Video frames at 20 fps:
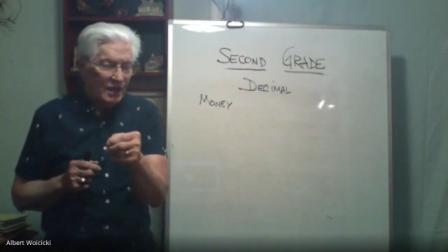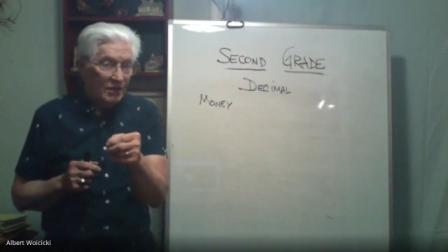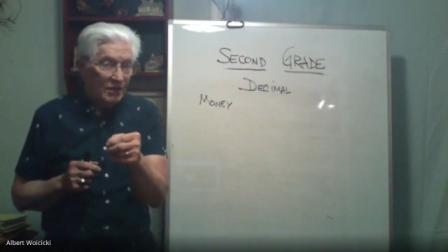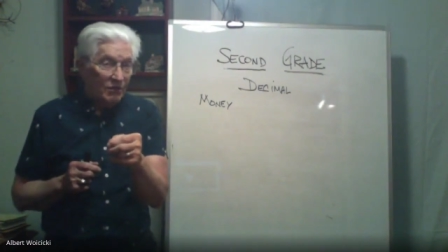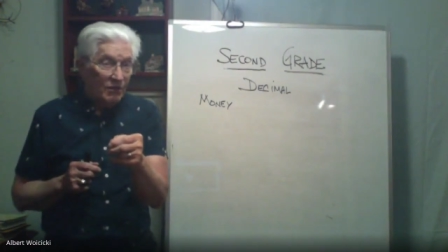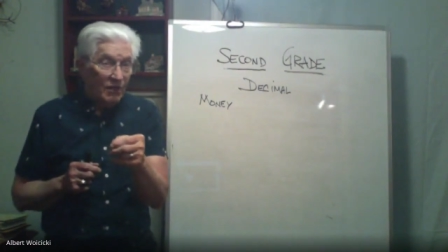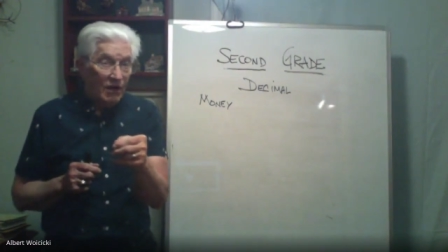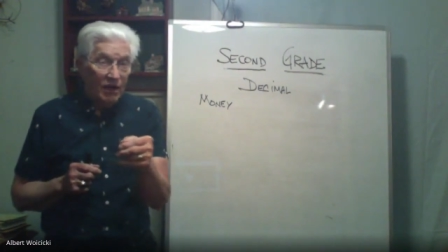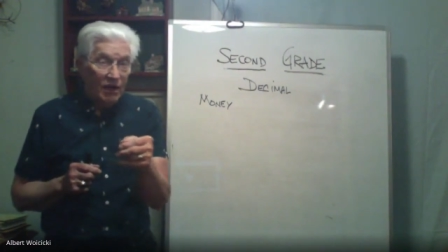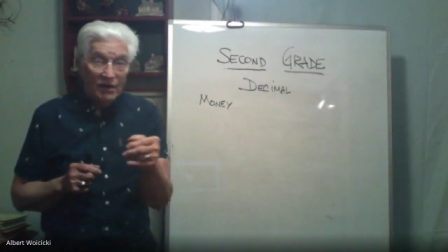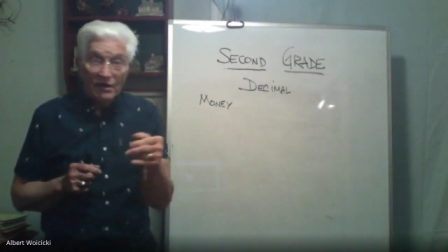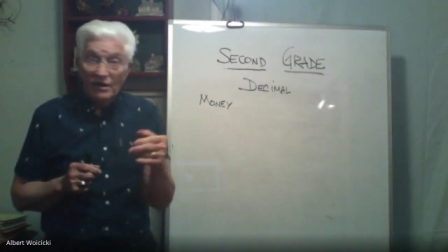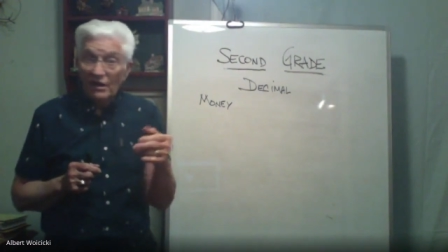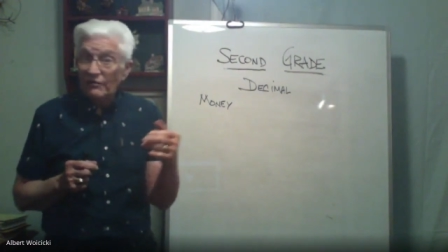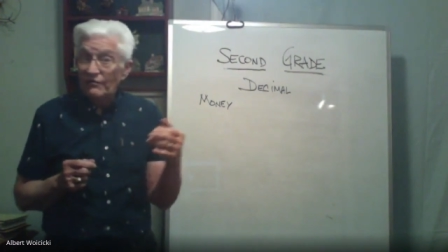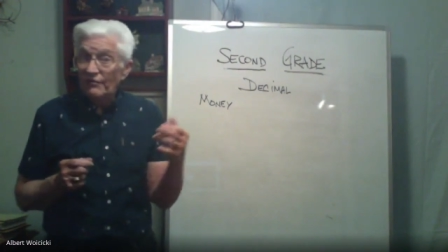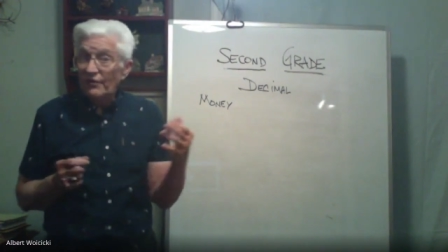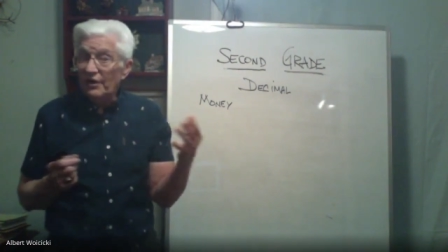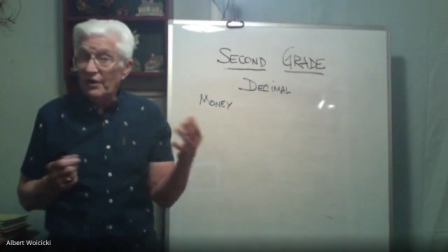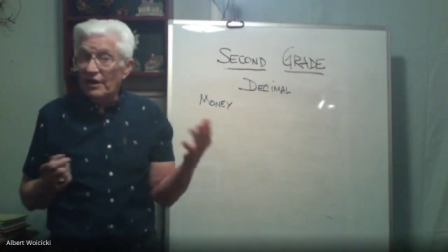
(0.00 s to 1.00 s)
well, an
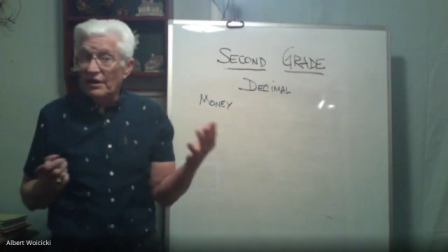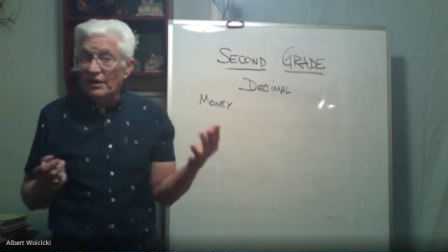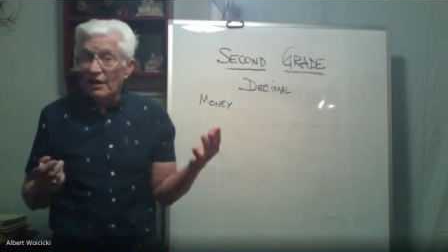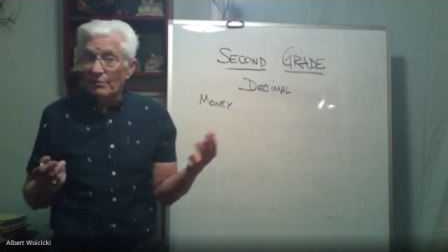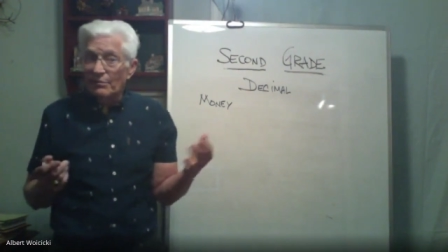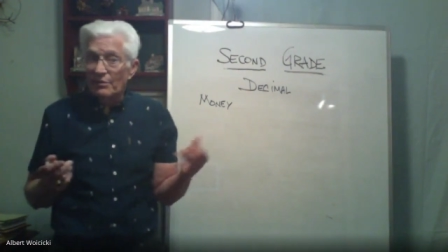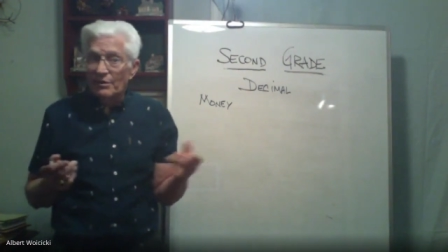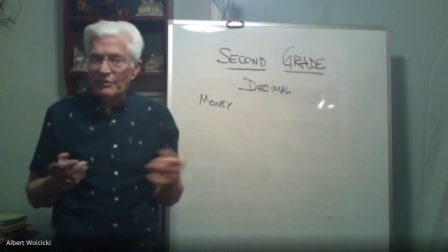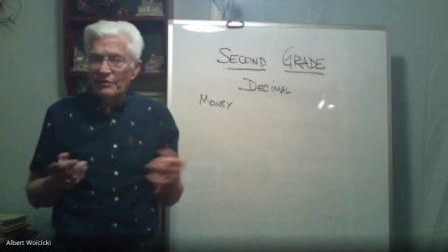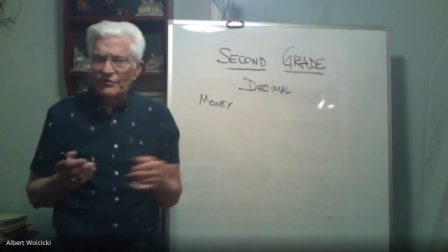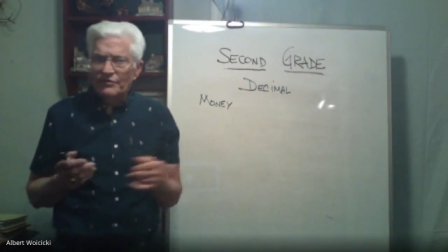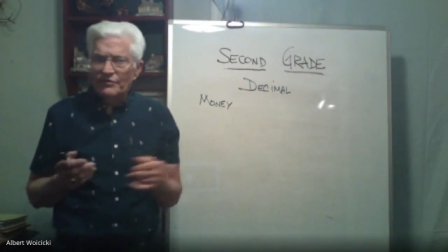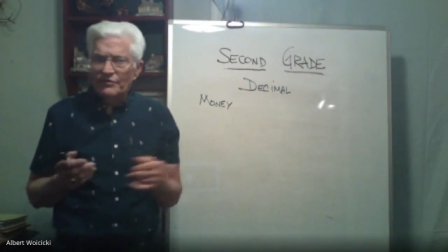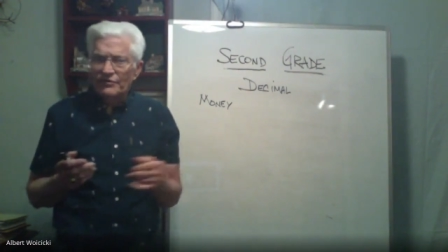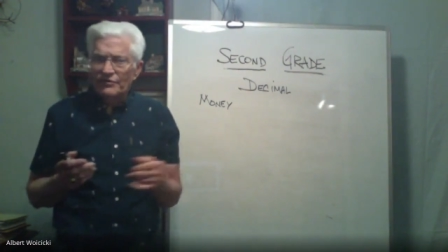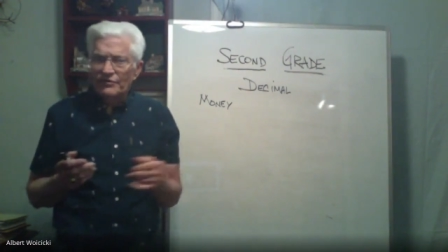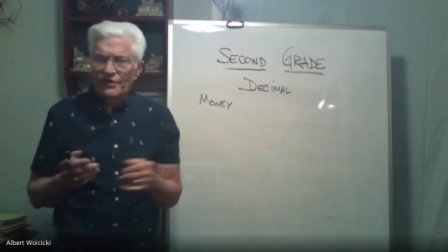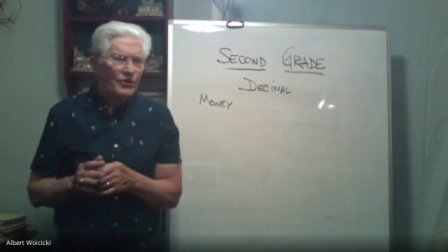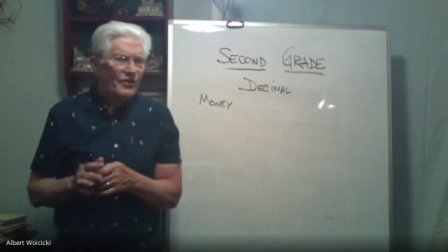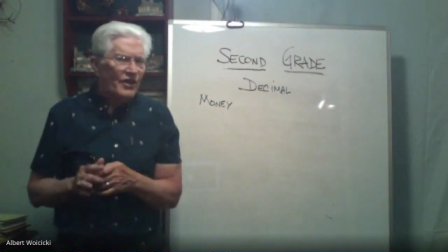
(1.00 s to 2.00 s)
infinite number of
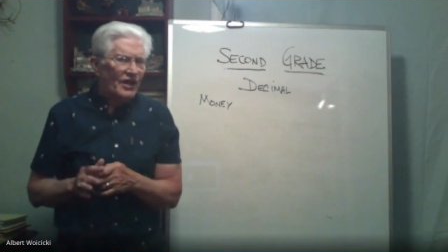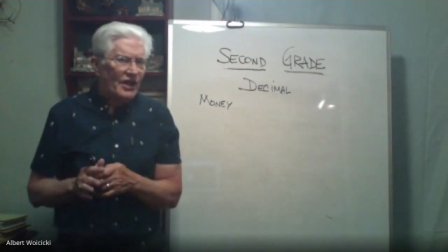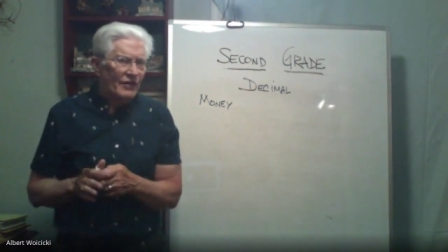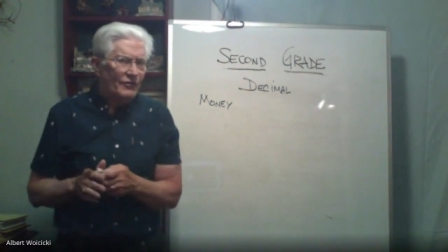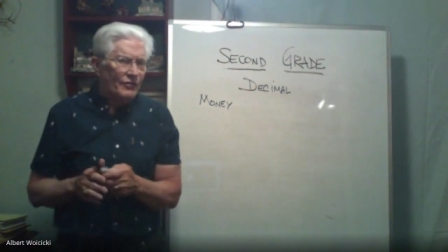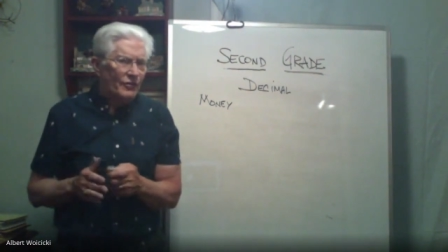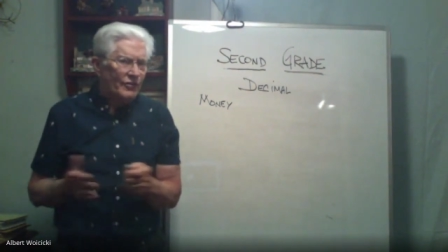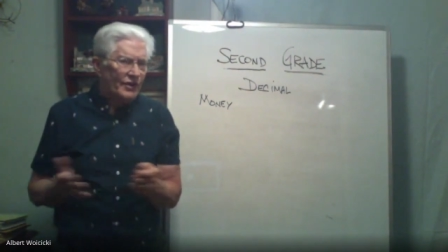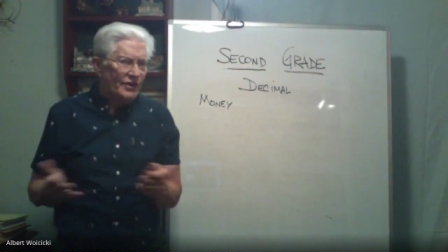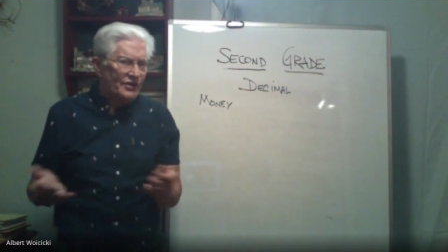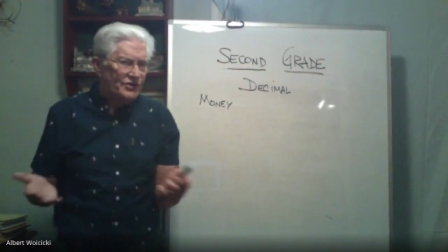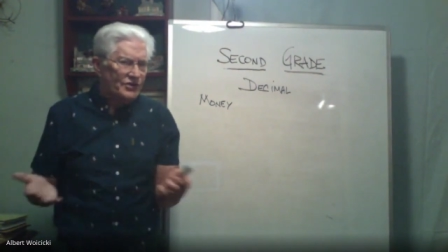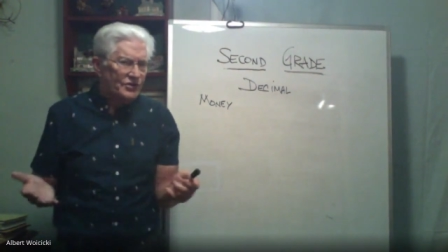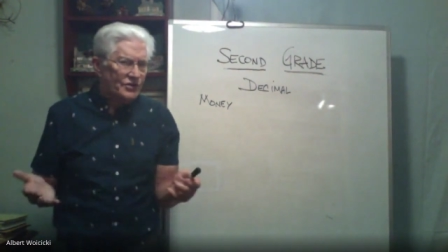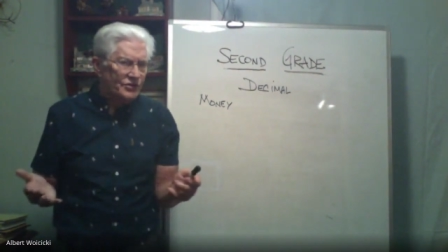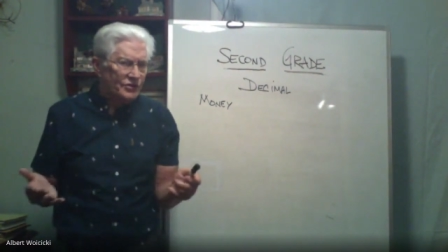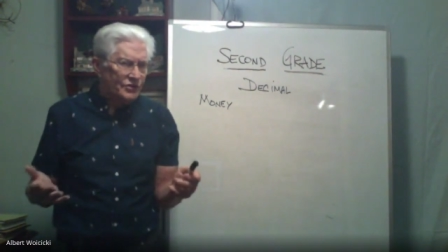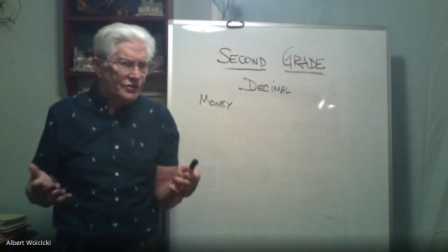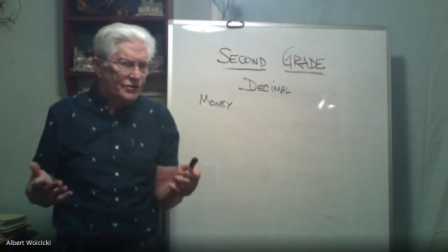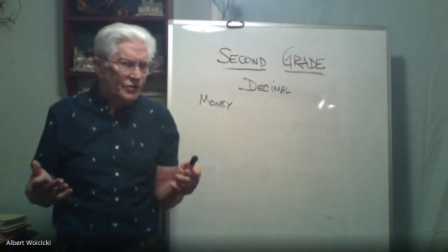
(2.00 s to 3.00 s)
times, will they ever reach
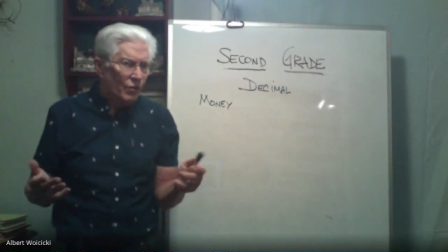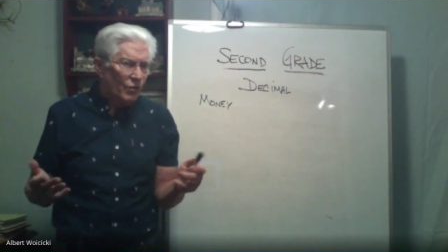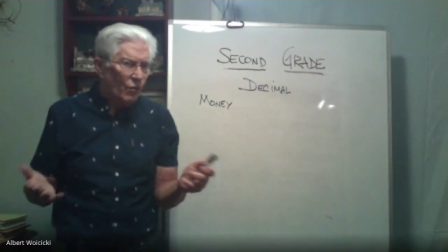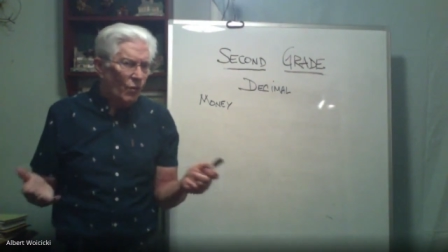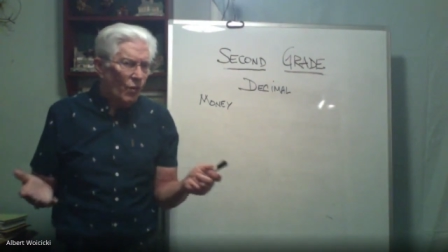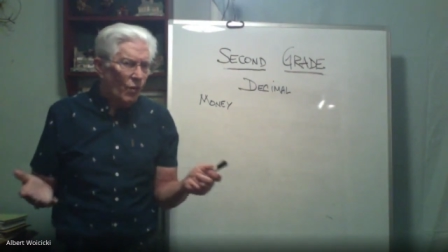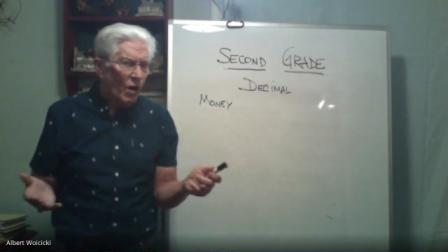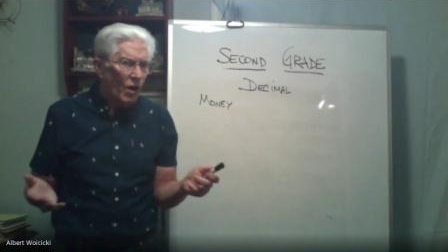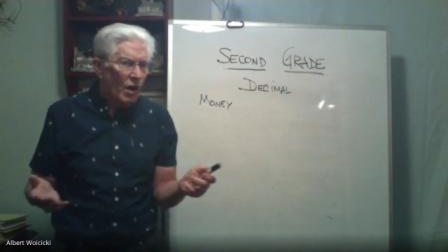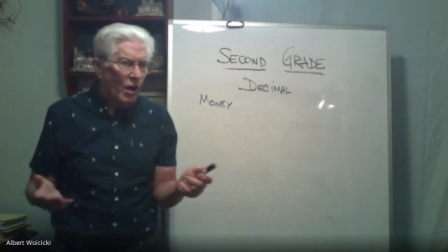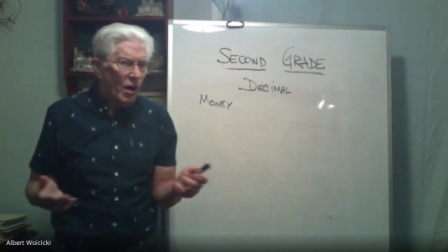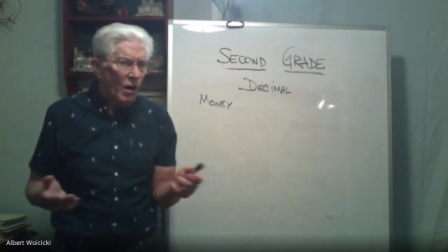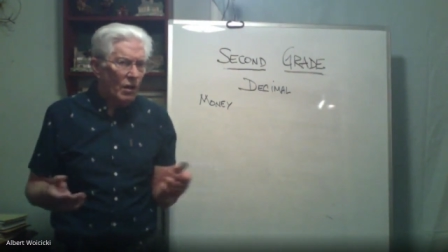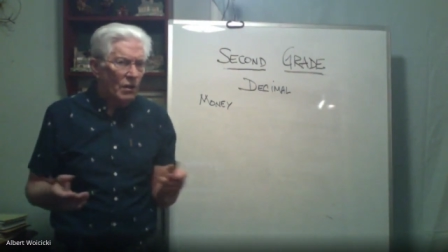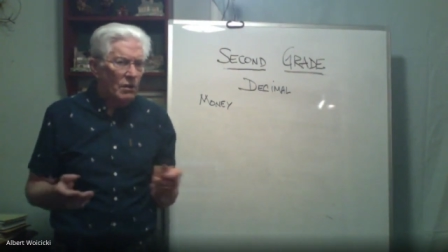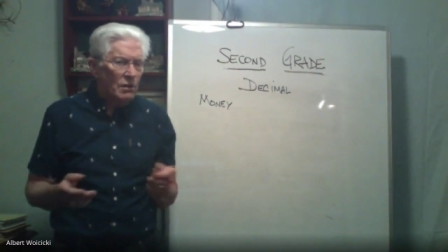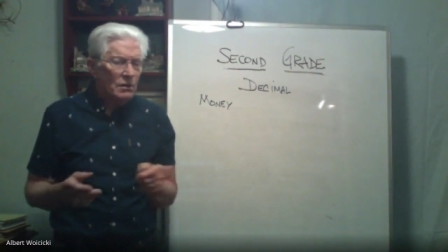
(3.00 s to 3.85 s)
the wall?